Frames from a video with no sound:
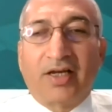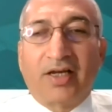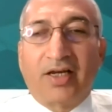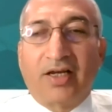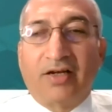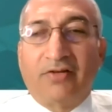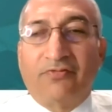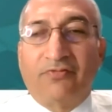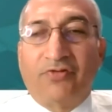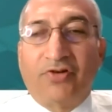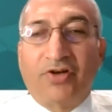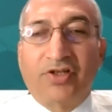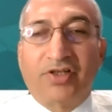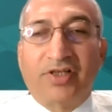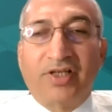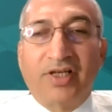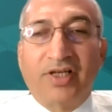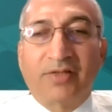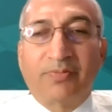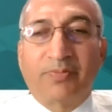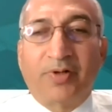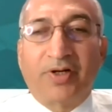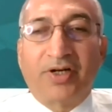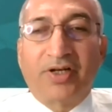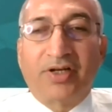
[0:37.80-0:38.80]
And for
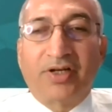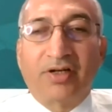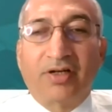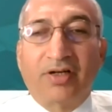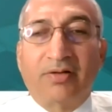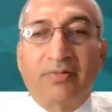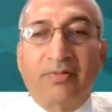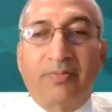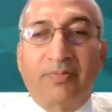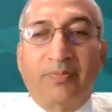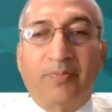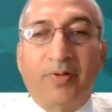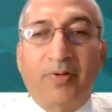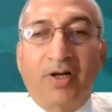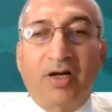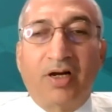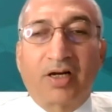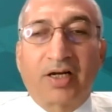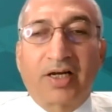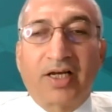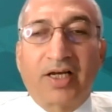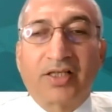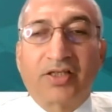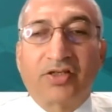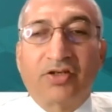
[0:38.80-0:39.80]
this particular
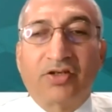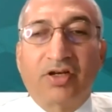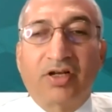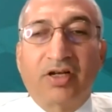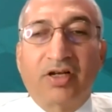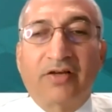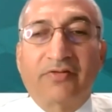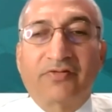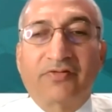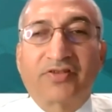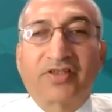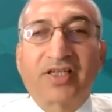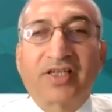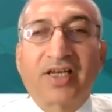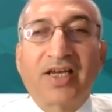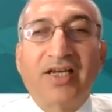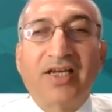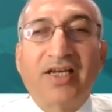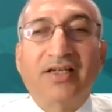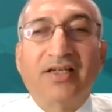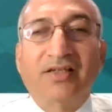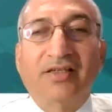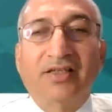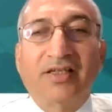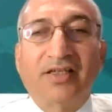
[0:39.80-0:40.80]
block, as you all have
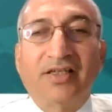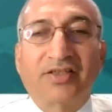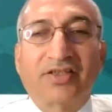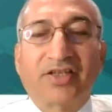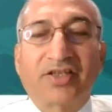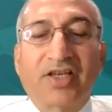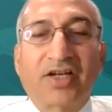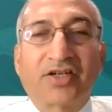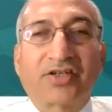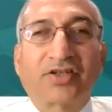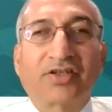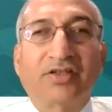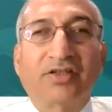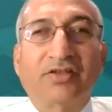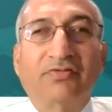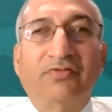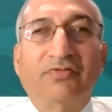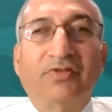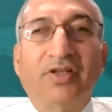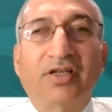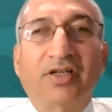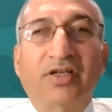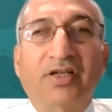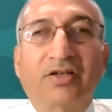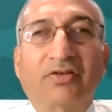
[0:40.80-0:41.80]
seen, this session,
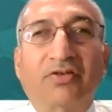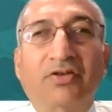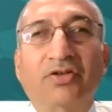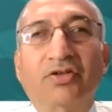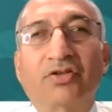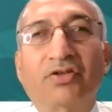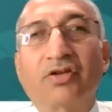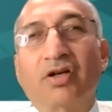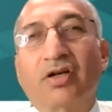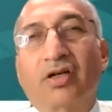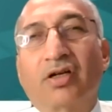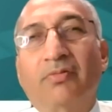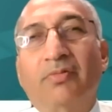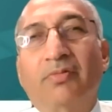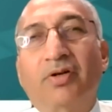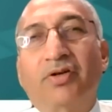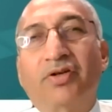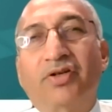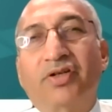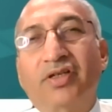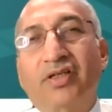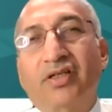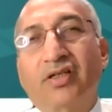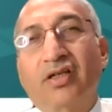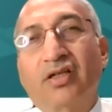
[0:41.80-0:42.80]
we are going to talk
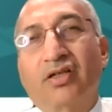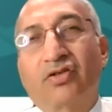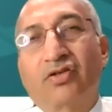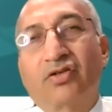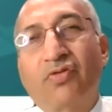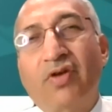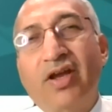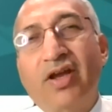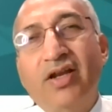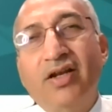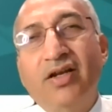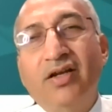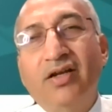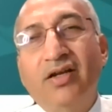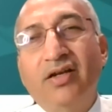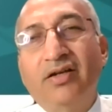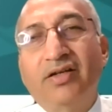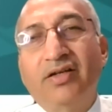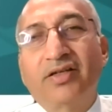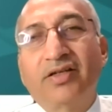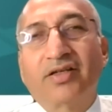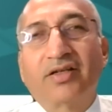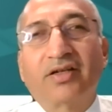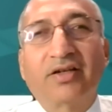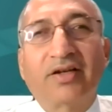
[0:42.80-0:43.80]
about digital twin,
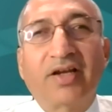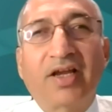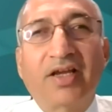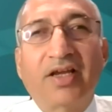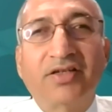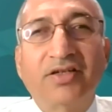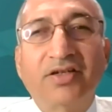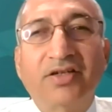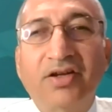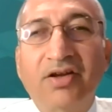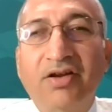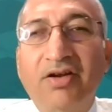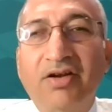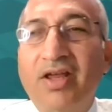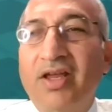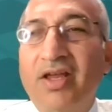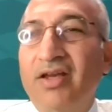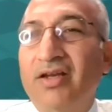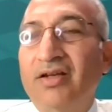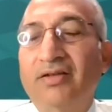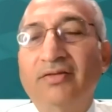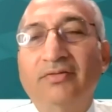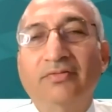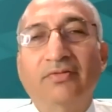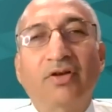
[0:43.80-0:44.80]
digital
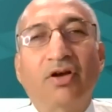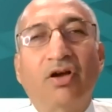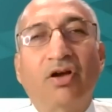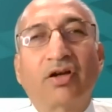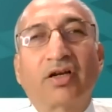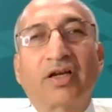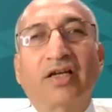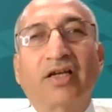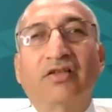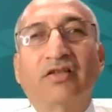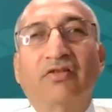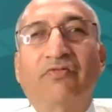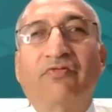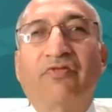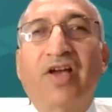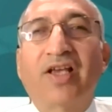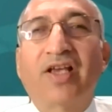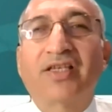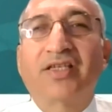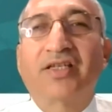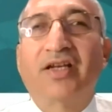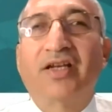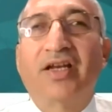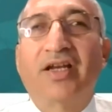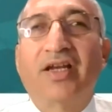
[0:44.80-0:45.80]
engineering, all kinds of
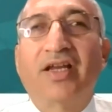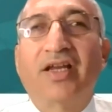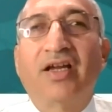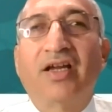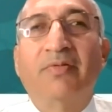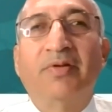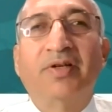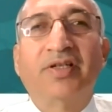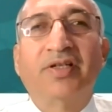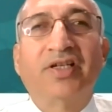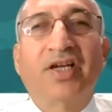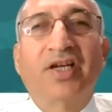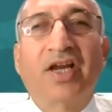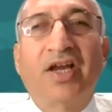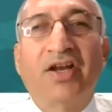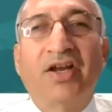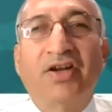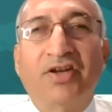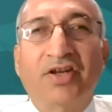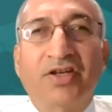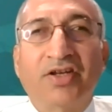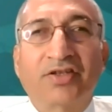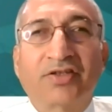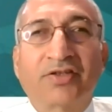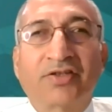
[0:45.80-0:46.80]
fascinating emerging
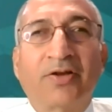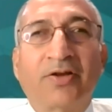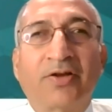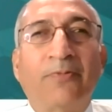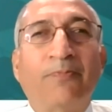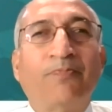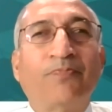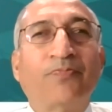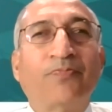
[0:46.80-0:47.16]
areas.